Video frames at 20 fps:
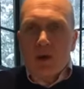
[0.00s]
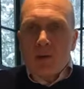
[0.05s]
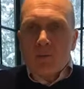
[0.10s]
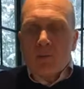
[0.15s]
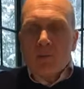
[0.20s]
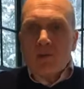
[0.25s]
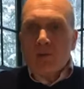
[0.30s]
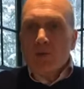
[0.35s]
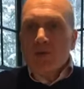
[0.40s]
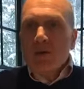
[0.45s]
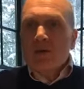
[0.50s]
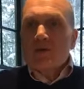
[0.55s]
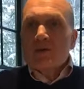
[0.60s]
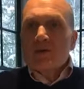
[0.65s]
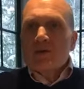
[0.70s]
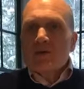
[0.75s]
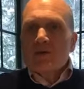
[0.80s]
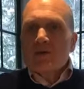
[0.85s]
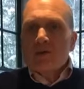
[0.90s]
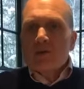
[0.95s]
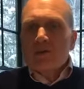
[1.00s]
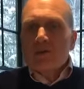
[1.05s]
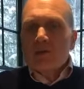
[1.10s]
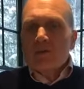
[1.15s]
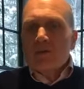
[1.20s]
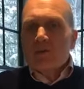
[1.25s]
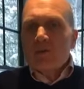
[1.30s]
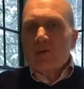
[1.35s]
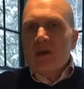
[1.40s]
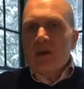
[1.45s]
But what it does is
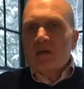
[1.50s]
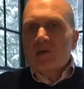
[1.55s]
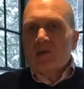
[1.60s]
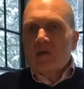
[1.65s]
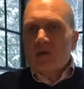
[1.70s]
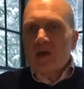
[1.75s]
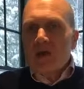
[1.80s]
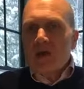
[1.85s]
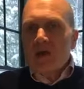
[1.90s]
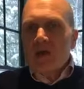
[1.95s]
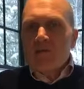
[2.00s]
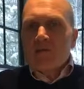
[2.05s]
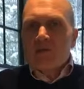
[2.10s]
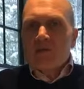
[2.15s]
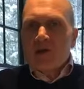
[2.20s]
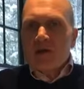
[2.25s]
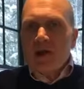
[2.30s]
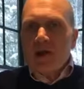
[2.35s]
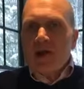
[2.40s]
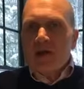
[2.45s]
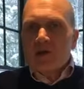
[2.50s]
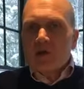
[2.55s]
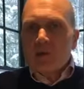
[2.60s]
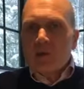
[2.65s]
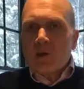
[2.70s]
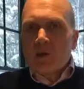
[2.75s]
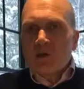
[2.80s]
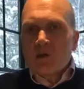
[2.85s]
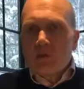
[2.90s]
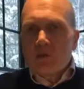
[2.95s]
it makes every
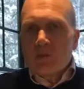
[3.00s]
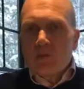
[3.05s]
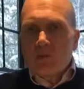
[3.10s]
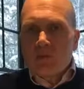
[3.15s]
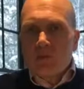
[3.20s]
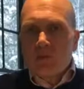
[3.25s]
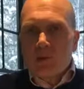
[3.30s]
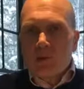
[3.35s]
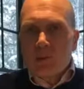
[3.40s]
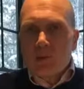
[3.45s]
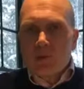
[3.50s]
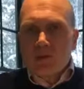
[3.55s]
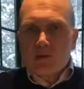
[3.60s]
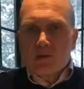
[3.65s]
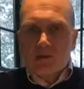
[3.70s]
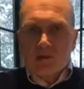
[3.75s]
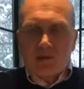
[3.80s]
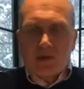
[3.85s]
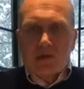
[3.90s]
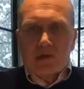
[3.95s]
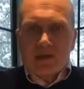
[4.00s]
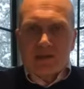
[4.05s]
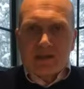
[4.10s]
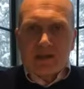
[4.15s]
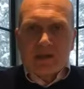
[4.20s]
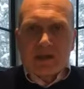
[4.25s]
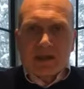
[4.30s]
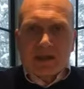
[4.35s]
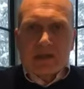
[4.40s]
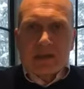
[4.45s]
aspect of the performance very
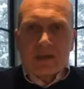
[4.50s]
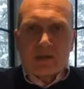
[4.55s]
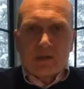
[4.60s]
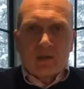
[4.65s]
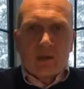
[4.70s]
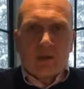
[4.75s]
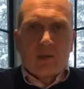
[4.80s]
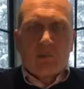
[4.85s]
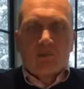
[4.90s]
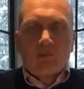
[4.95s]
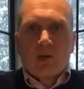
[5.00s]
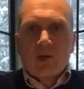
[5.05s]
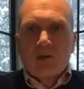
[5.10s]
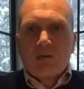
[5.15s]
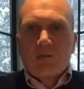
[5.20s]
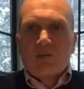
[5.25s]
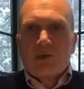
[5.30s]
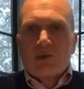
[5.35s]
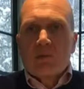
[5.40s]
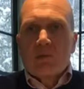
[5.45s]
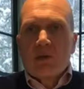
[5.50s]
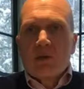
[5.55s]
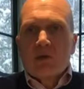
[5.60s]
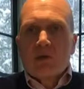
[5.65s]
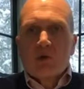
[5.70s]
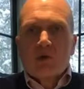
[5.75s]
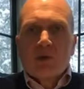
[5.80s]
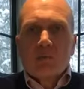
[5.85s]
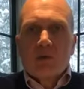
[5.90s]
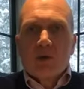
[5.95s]
statistical and very
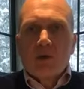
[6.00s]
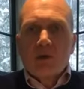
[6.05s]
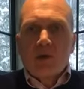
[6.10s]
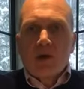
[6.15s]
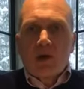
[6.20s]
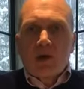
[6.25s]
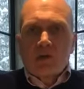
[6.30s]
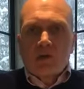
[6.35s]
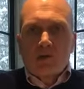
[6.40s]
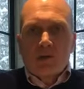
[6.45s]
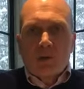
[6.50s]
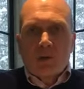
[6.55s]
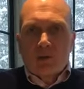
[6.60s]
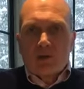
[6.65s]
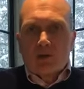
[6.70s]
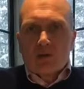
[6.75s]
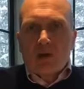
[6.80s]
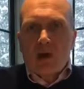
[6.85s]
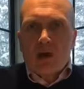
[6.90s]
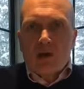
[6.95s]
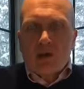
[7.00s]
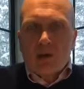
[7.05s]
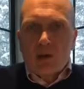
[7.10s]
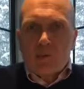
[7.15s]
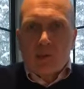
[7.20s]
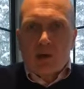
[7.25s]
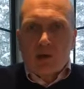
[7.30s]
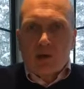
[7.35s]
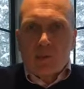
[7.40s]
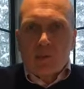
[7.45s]
measurable, so that when you're talking
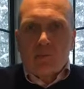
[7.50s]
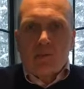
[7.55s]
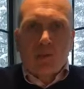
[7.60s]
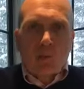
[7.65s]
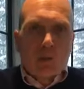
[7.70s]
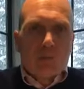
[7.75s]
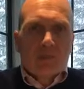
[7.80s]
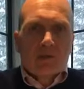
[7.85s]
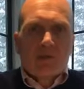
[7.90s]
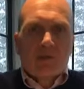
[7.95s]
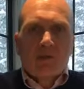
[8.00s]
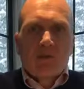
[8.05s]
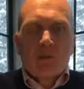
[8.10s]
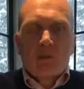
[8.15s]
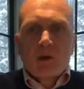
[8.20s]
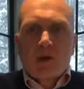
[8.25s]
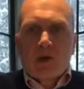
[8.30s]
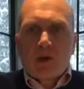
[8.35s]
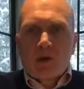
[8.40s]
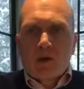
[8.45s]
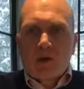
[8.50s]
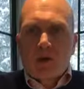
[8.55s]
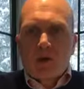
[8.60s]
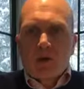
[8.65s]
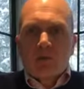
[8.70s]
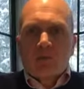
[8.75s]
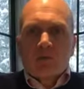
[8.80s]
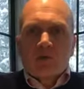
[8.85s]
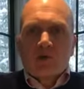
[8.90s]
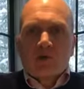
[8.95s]
about the performance of a player,
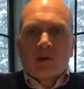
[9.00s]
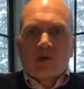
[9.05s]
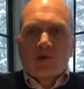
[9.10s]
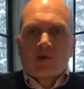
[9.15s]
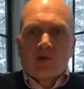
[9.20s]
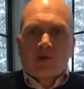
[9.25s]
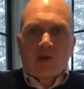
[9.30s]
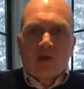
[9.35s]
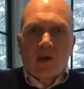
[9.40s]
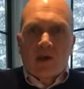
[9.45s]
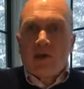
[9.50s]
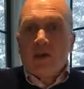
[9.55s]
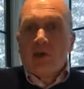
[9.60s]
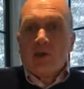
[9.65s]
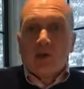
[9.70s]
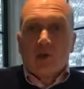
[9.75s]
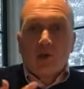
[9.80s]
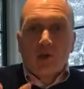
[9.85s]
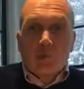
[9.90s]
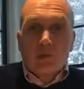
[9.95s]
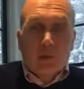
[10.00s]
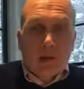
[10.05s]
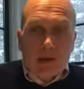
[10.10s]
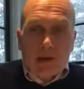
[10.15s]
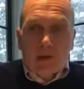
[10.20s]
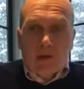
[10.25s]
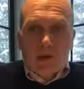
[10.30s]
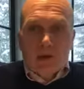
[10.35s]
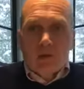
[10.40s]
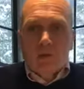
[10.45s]
you're not just saying he's a good
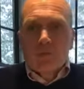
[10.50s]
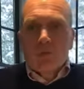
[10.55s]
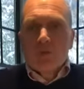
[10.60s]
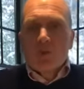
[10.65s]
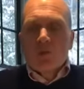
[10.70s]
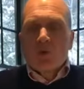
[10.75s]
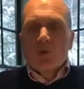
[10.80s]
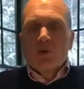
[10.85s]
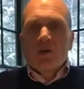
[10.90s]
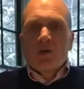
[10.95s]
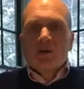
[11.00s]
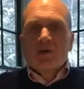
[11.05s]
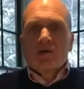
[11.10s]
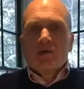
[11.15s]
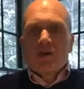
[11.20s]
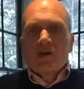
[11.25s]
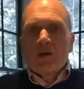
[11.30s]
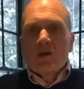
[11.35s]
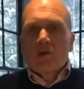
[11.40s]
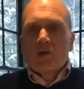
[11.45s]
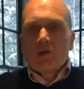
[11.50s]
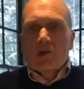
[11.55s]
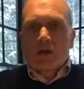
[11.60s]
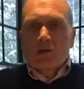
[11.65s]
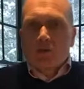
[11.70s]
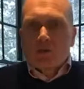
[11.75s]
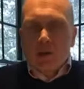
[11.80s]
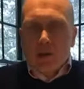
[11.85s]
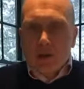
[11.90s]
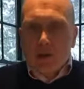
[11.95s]
player or he's a great
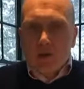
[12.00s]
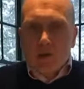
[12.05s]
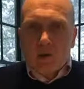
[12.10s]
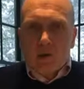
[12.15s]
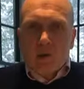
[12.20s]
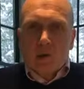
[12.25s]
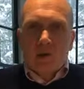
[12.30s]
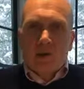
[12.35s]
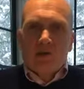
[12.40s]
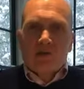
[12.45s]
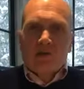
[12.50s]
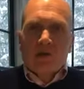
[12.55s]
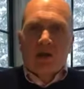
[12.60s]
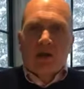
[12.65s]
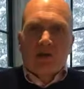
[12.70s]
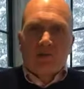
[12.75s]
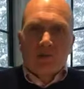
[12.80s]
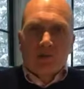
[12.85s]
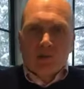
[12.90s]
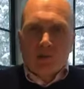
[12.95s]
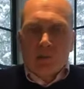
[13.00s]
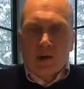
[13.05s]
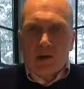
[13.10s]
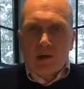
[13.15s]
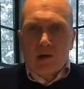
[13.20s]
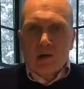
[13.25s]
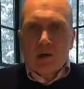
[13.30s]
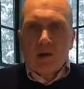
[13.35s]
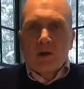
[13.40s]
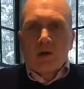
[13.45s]
player or he's an average
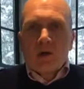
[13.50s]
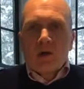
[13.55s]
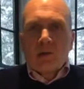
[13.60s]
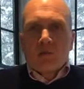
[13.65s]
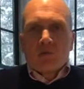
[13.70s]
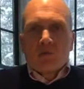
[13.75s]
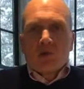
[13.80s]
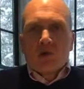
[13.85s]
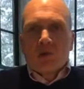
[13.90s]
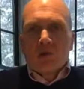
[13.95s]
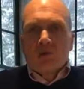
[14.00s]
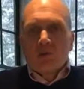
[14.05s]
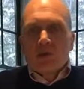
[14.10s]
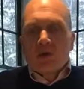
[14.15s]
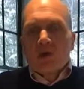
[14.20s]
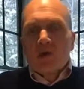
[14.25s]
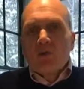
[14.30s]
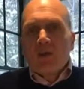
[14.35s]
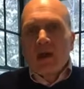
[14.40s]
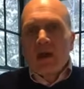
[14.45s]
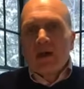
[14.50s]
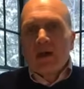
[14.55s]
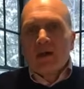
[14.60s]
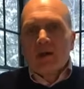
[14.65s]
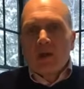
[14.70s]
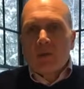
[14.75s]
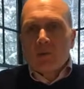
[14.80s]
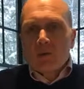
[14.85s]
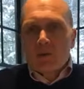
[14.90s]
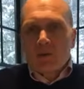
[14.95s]
player. You can really back it
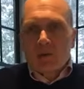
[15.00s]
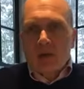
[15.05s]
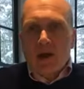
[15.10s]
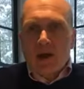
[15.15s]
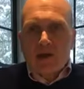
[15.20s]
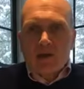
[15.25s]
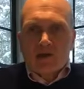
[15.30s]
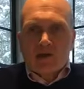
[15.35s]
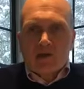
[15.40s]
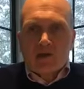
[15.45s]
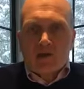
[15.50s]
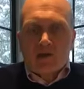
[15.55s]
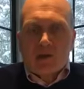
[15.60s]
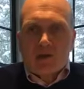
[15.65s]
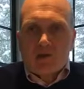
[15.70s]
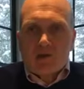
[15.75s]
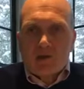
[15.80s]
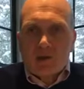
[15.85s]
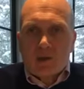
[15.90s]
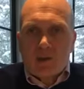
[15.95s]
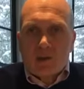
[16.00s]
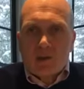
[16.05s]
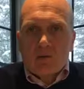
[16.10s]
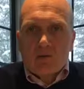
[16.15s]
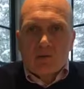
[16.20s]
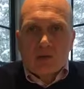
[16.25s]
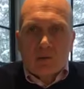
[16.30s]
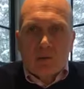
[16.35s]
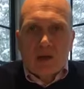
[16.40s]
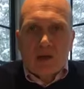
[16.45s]
up with a lot of statistical
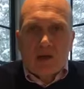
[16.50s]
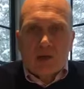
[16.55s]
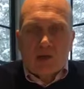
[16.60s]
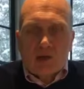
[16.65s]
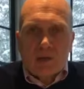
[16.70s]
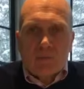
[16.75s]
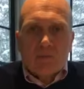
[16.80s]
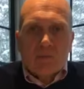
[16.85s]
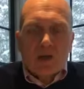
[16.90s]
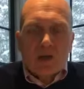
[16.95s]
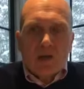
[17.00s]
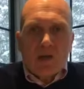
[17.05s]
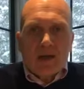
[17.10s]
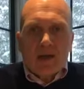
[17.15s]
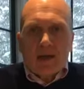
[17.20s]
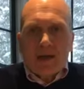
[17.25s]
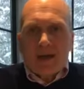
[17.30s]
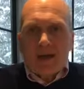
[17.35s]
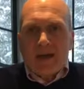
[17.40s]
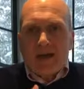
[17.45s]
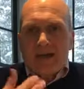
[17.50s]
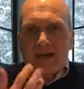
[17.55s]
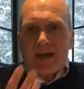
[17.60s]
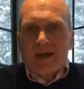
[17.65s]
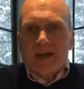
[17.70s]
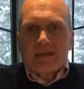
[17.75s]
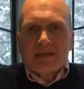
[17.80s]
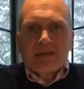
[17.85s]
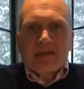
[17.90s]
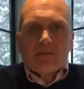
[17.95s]
information. And
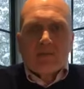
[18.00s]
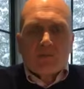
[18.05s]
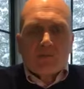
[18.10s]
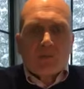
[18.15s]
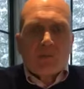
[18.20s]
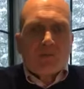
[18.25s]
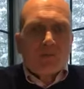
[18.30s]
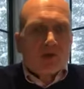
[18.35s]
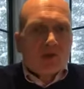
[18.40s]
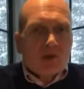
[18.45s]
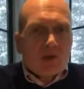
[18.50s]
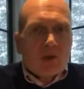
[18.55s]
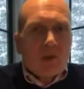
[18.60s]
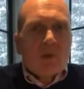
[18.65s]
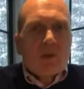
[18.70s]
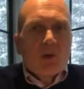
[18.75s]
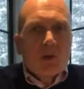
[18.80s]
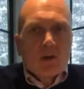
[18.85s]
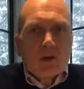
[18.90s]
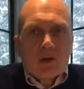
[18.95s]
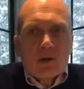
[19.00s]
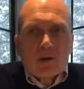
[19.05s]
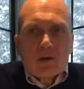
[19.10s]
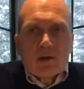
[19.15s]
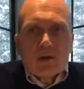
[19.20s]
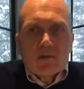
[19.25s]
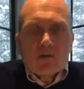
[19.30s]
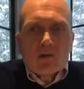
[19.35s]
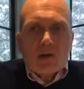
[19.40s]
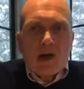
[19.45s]
that's similar
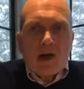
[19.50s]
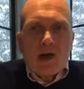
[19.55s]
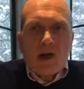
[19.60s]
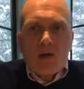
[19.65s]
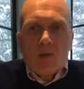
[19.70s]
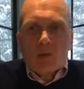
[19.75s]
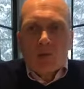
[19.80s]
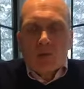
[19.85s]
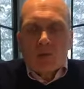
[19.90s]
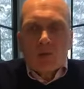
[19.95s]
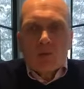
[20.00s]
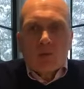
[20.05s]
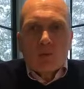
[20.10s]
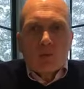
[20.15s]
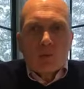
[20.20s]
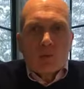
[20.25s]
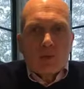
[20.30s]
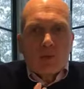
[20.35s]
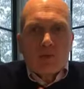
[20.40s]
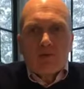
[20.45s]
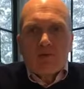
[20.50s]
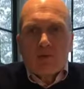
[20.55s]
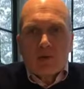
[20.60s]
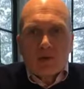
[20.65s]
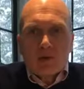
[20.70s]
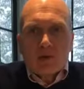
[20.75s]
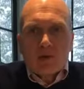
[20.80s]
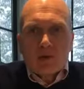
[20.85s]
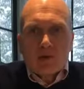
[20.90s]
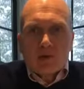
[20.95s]
to how we've
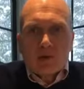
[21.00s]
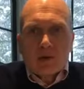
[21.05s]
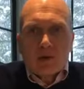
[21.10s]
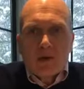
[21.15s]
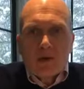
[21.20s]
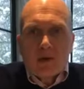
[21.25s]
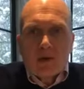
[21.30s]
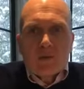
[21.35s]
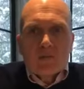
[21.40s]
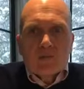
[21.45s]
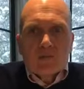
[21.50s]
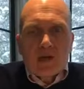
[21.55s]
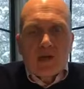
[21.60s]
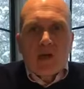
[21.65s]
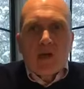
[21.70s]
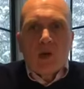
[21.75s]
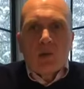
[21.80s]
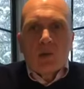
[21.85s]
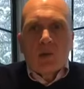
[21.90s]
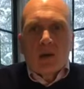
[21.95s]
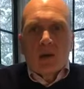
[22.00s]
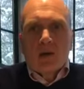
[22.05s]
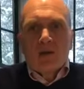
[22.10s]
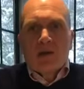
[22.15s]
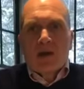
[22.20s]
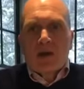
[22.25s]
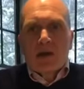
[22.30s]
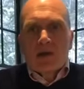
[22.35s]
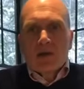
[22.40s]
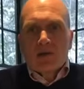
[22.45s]
learned to help our
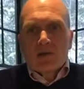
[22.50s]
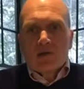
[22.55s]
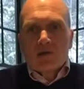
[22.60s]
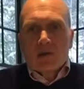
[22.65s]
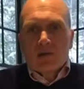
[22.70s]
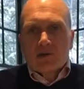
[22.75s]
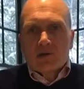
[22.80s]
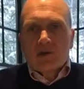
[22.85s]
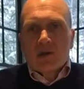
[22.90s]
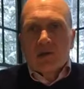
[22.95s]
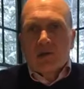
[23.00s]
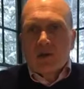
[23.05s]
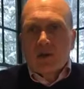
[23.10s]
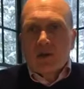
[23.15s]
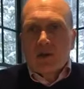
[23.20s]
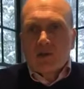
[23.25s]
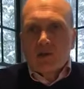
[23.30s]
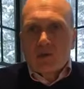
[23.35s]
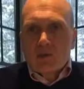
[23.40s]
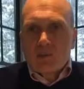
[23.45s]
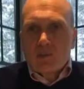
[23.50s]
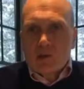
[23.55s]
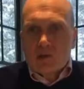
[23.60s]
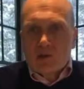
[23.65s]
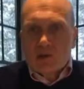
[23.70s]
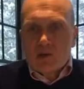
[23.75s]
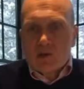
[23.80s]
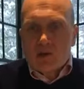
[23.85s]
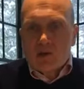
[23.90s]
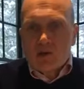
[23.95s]
clients articulate their
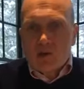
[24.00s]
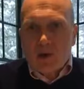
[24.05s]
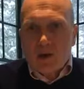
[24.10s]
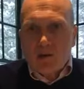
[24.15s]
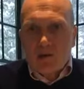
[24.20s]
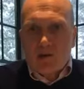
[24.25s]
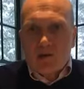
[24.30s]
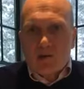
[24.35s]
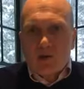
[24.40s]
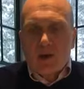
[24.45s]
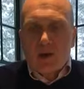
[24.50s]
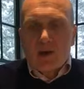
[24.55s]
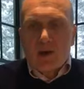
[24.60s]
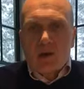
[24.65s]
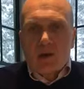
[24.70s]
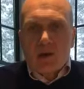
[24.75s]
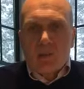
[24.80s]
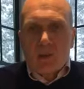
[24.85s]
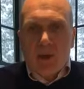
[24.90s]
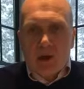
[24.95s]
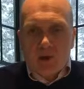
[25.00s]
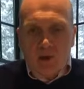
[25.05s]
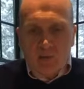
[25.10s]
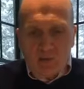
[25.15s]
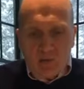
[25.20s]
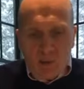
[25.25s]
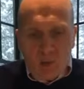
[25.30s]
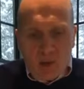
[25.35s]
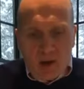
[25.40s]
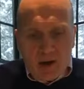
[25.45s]
business strengths in a
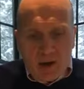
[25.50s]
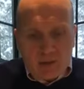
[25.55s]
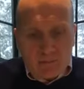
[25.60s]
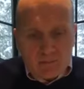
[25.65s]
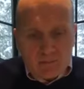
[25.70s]
powerful way.